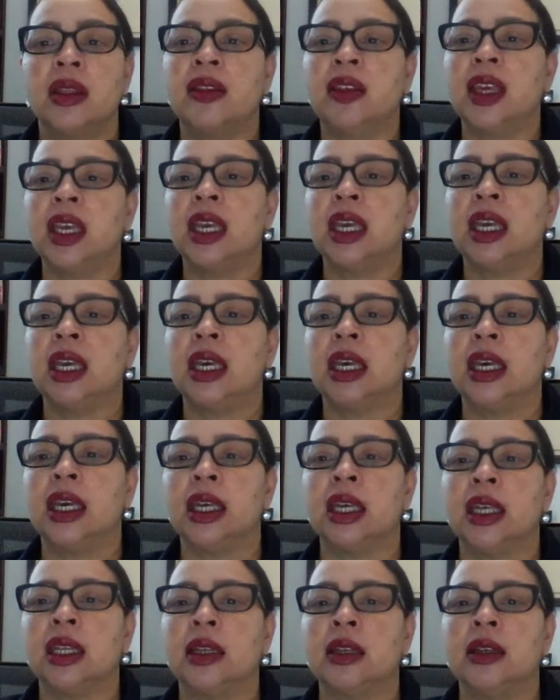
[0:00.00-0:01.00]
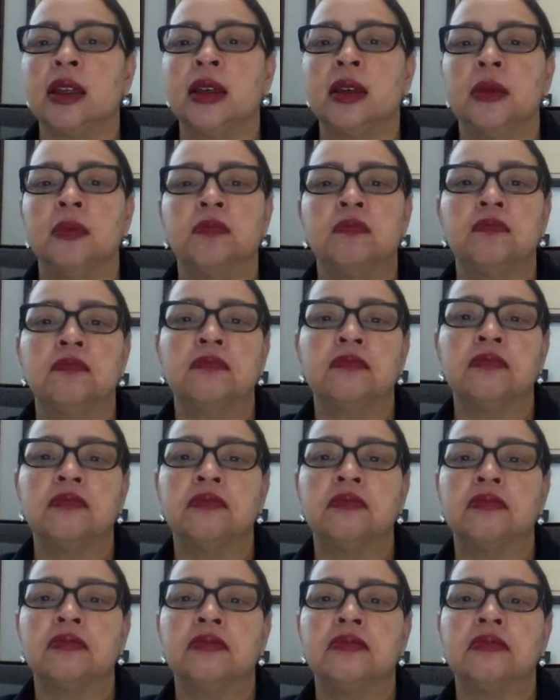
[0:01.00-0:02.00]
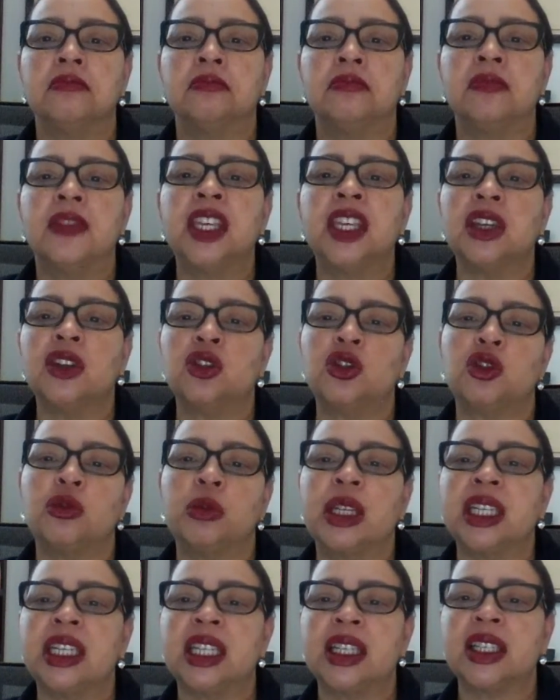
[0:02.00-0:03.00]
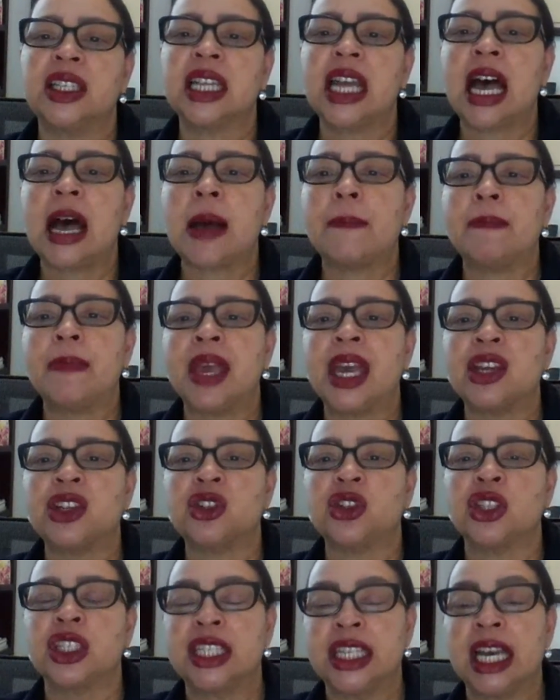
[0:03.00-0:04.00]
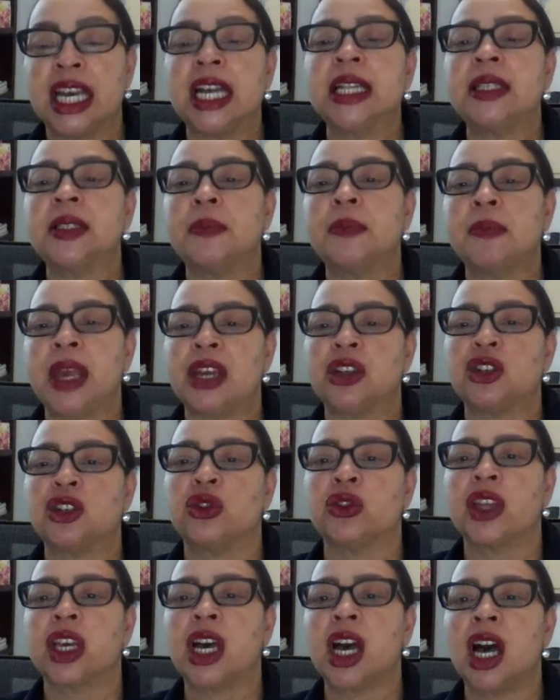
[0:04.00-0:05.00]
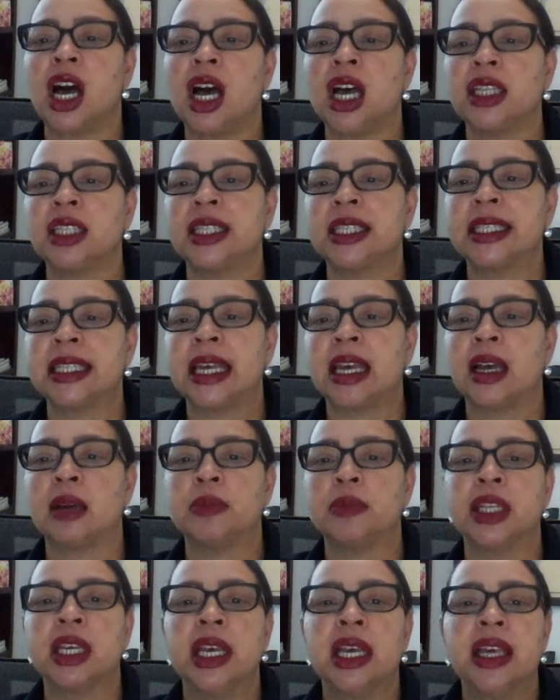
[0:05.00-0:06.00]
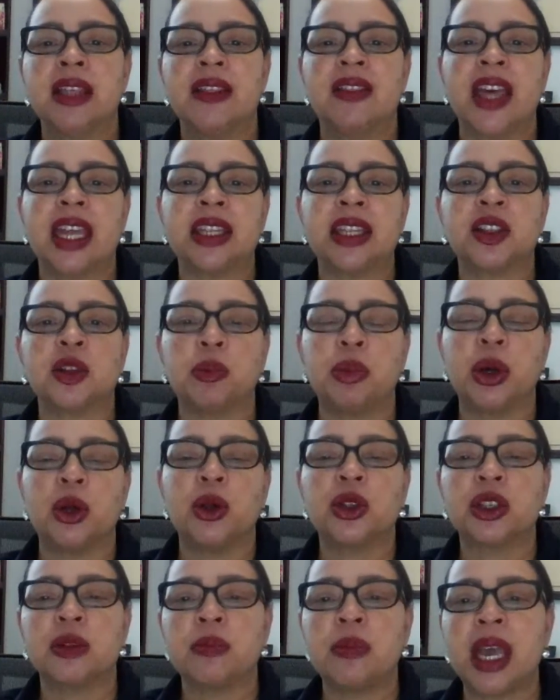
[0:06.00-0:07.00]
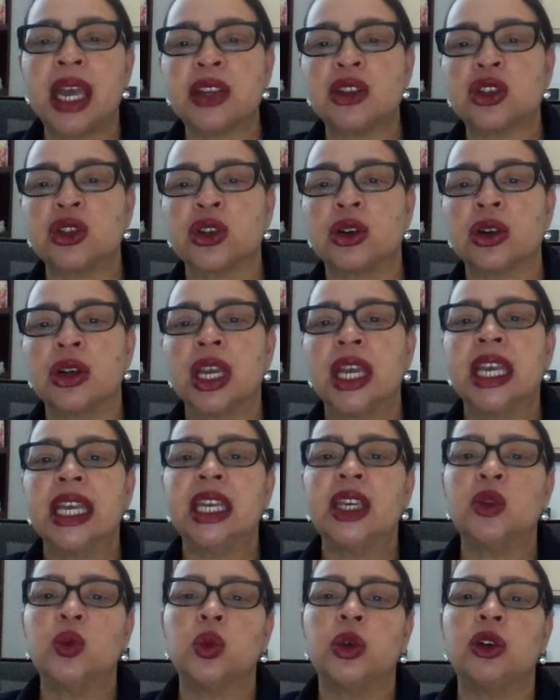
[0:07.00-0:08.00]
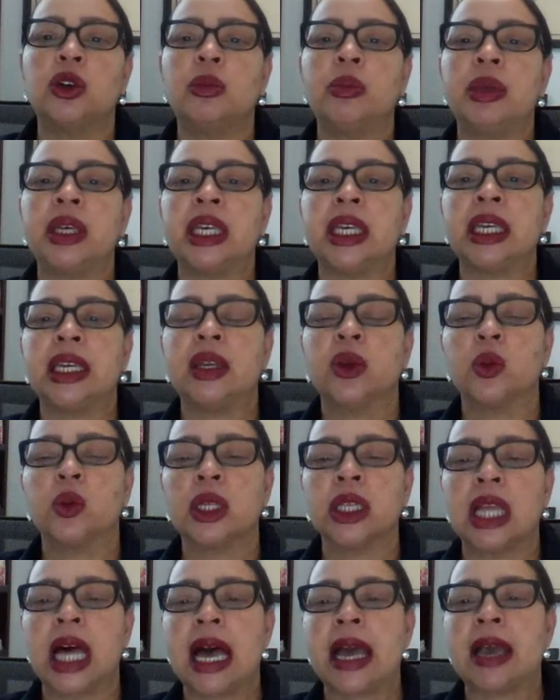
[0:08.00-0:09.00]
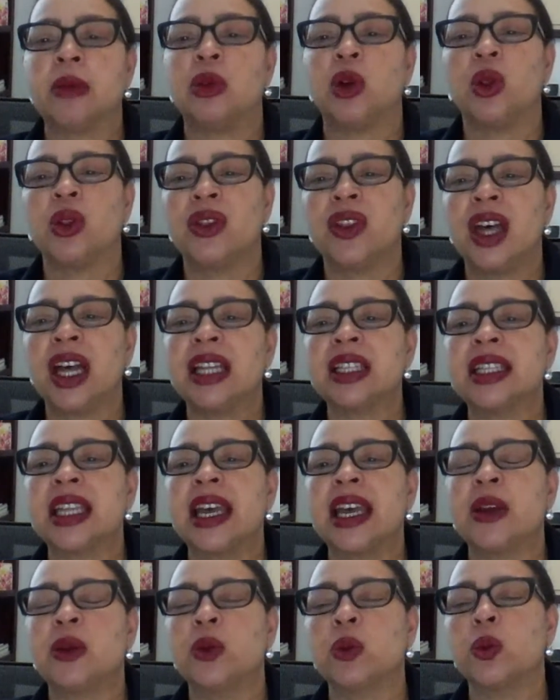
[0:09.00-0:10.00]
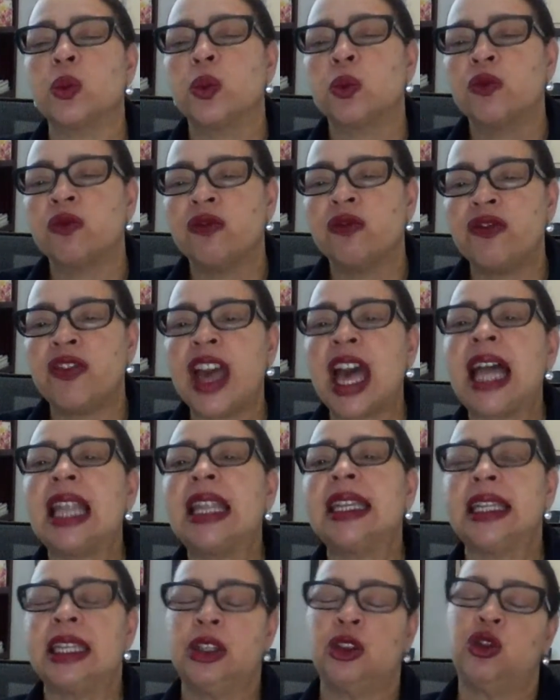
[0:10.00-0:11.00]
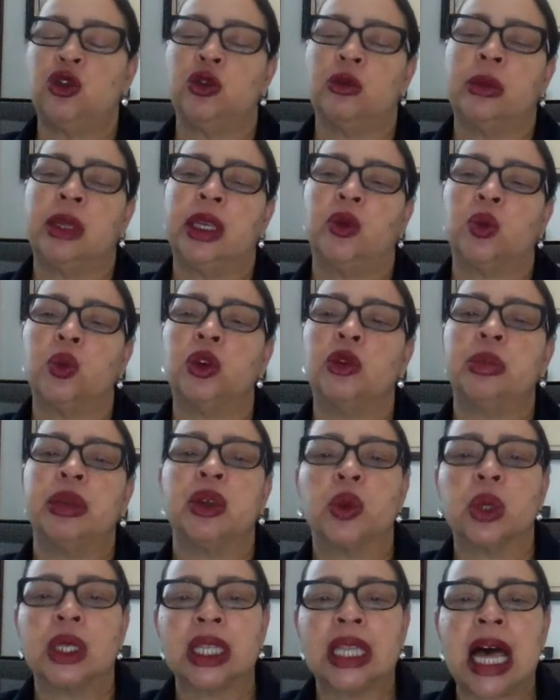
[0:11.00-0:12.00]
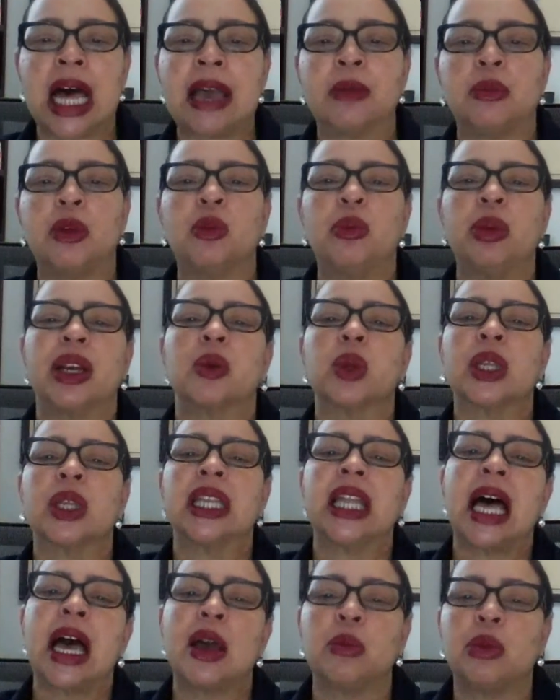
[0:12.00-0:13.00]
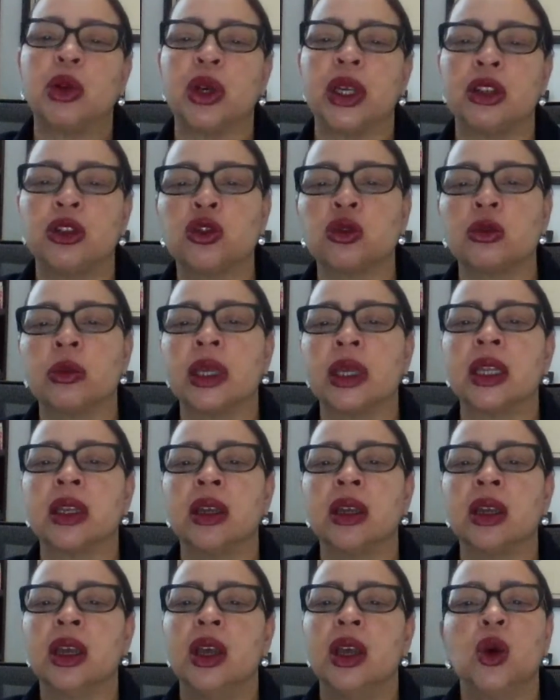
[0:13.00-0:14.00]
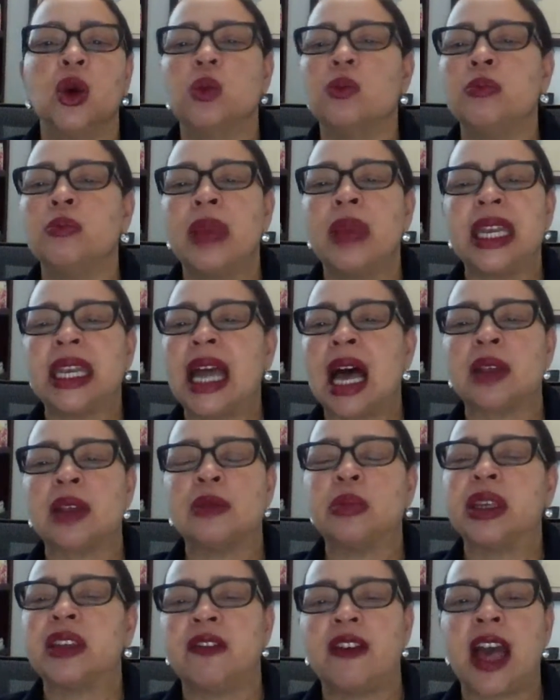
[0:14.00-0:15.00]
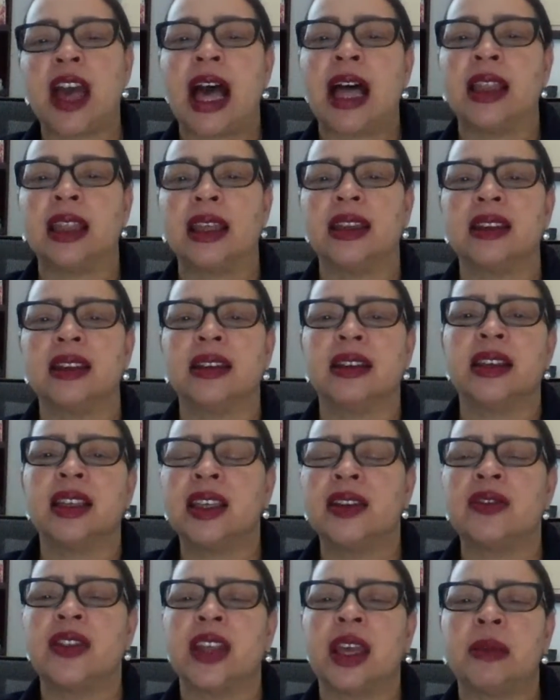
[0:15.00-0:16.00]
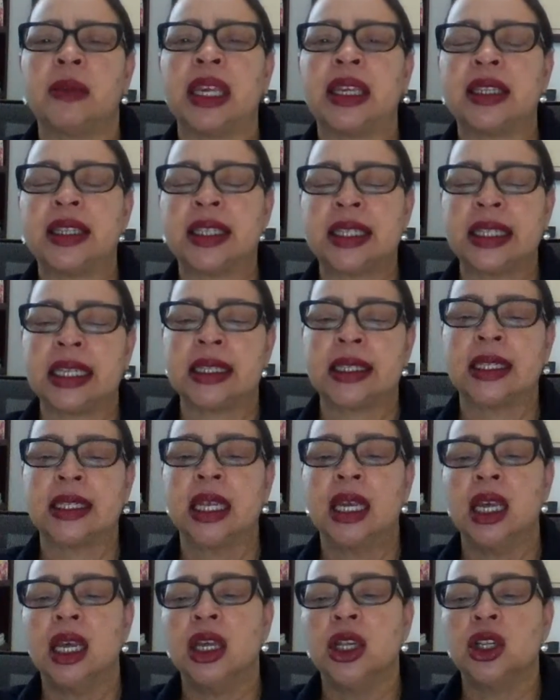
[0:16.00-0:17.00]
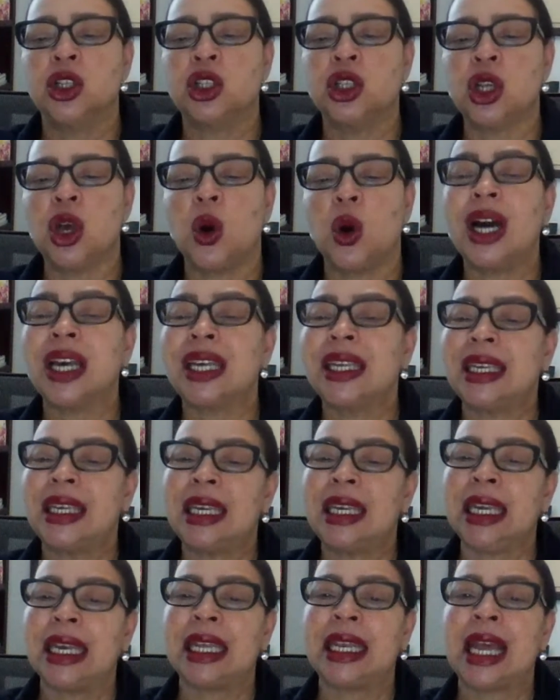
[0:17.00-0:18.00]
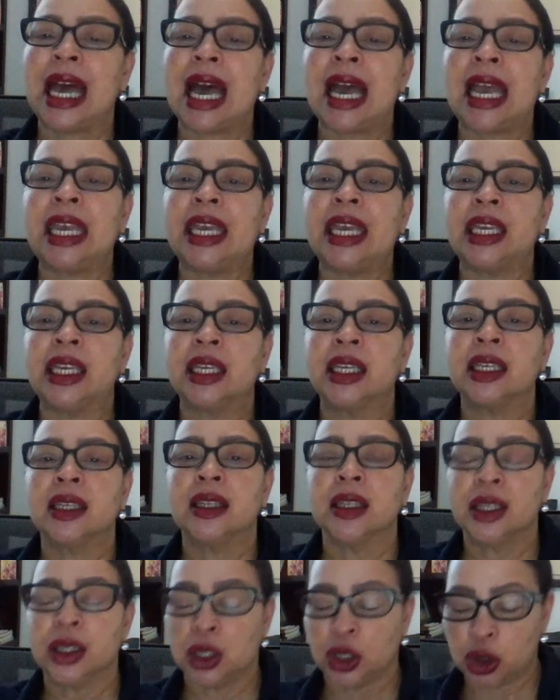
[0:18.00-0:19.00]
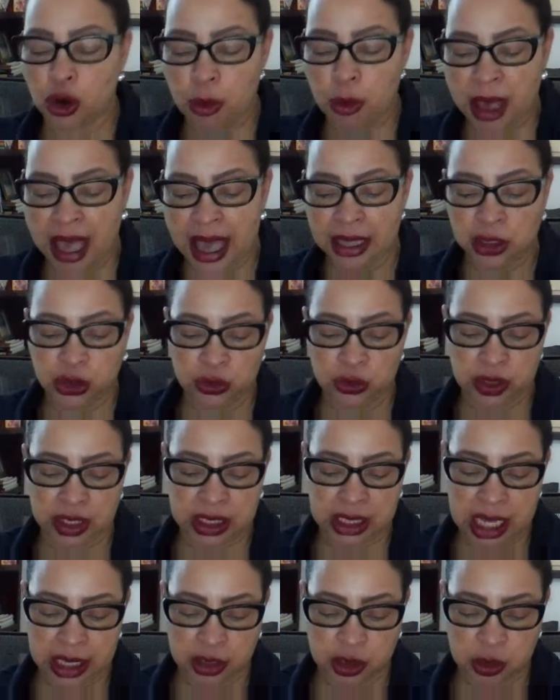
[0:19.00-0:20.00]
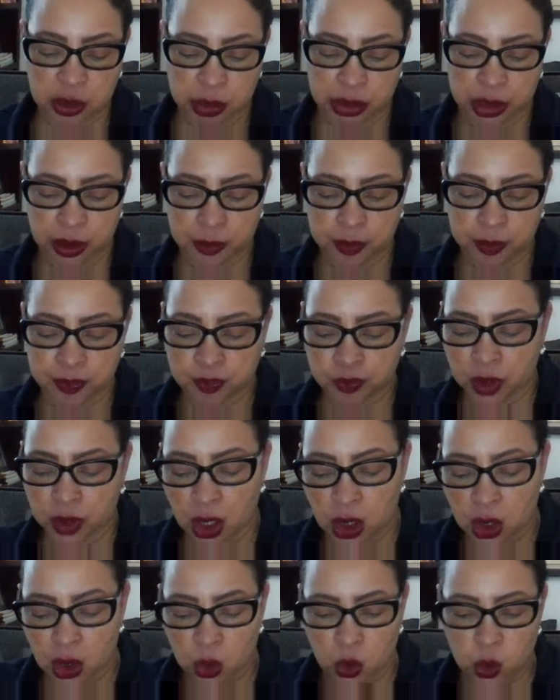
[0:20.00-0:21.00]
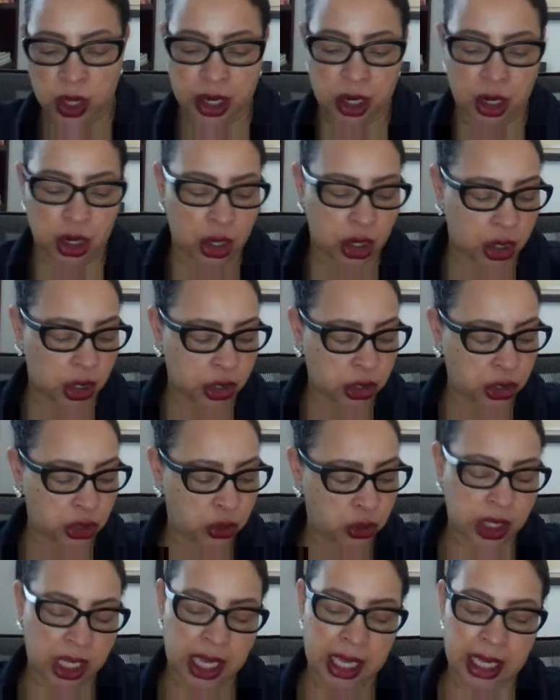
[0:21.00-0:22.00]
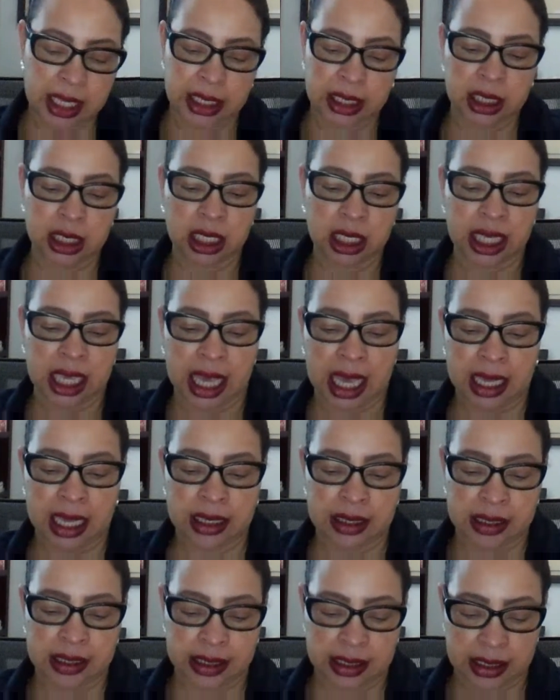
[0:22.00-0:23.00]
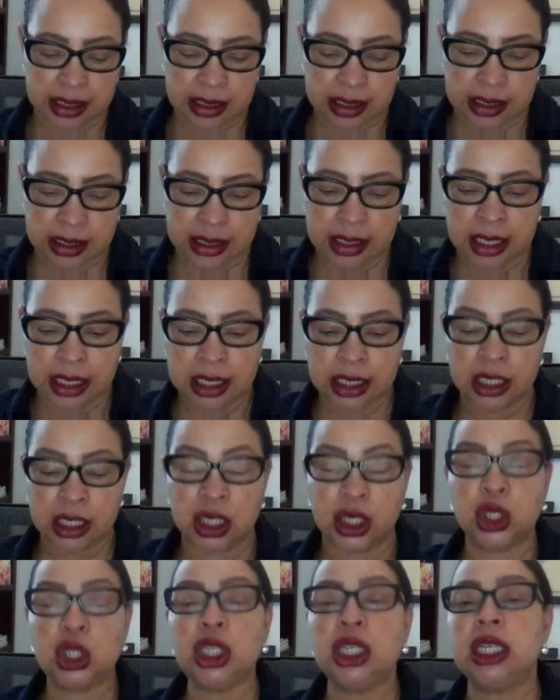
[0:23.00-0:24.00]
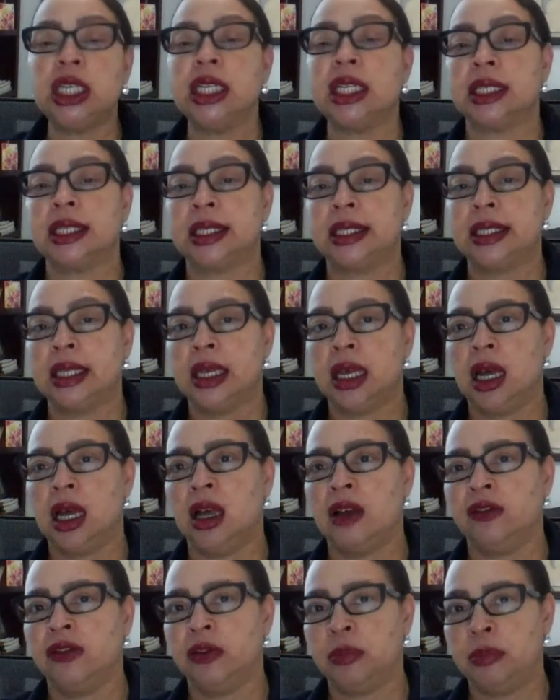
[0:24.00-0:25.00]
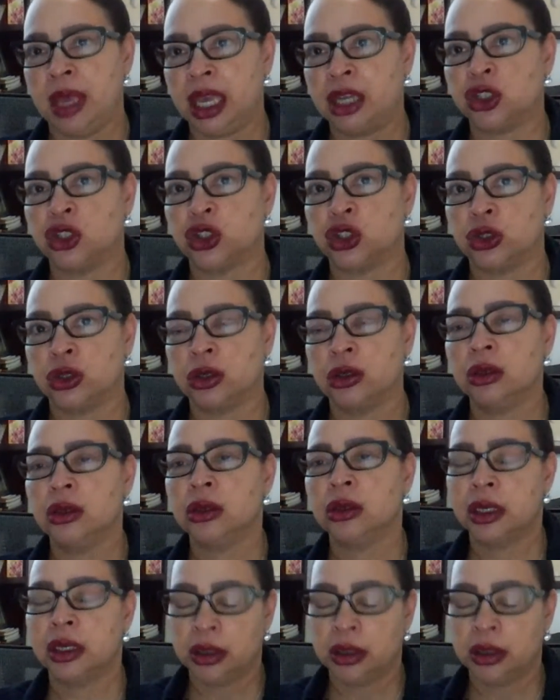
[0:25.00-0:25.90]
then the instrument does measure the concept that it's supposed to measure, it will be reliable. Thus, a valid instrument will be reliable, but a reliable instrument may not be valid, if that makes sense. So again, I go back to the textbook where you can look at the goodness of measure